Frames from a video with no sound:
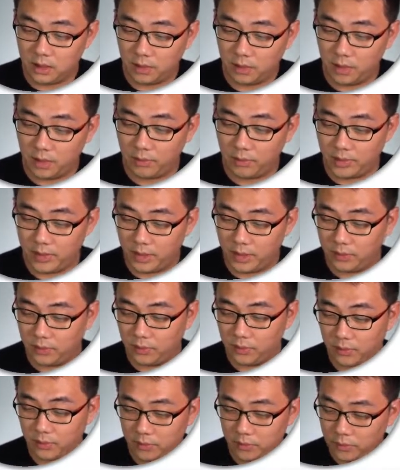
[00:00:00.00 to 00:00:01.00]
What we need
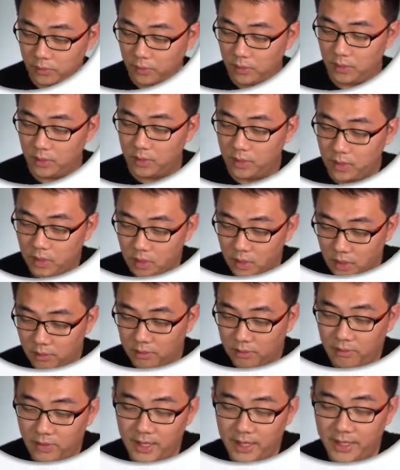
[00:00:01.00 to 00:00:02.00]
to
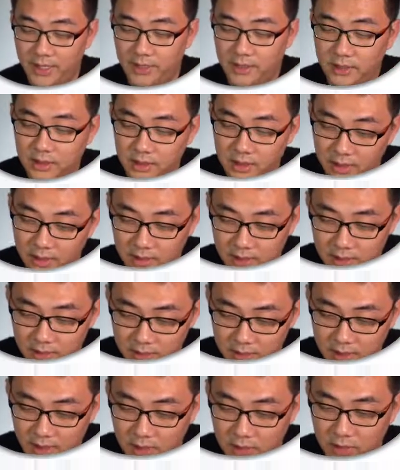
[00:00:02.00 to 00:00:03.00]
find is
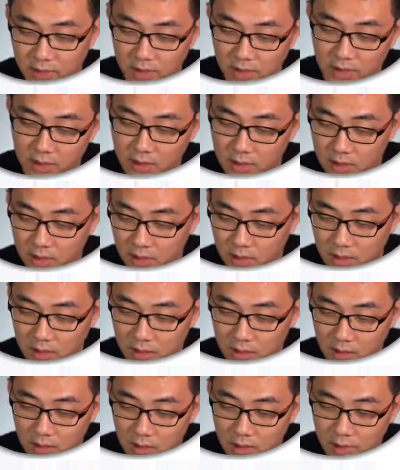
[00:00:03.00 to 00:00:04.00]
essentially
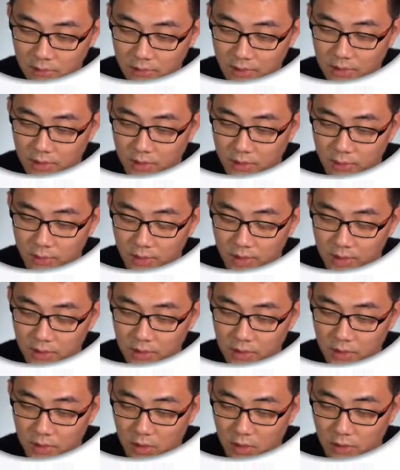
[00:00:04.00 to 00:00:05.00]
find the
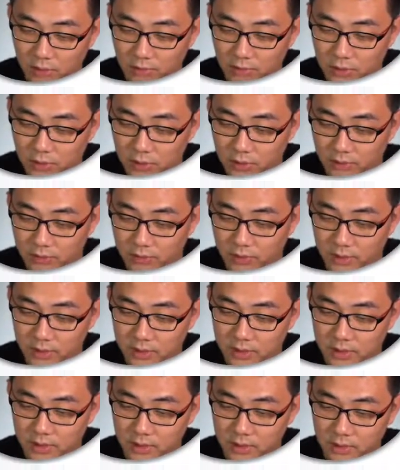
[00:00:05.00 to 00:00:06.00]
range of G
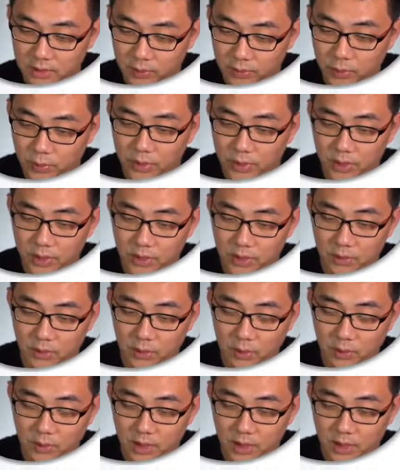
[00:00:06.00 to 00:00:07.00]
inverse to put in the
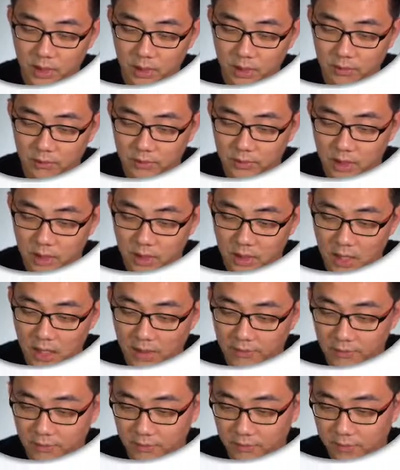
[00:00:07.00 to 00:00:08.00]
domain of the
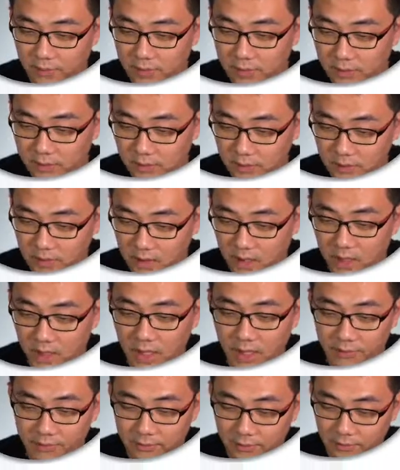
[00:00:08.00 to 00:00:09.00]
F inverse.
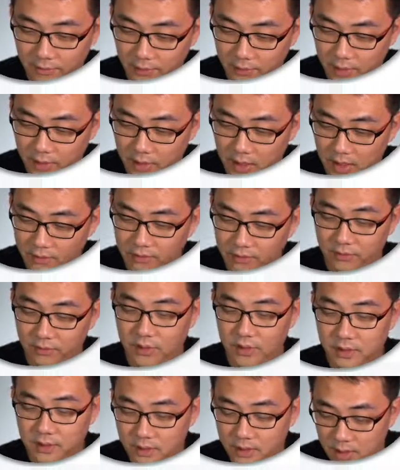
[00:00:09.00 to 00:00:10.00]
F
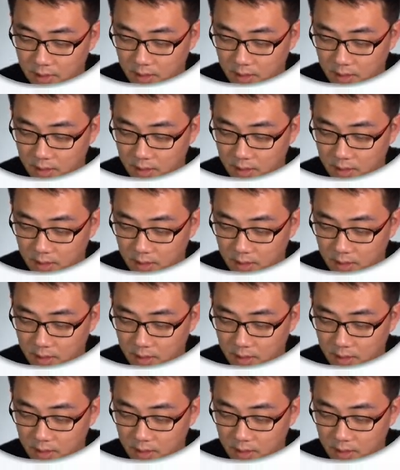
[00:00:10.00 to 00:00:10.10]
inverse.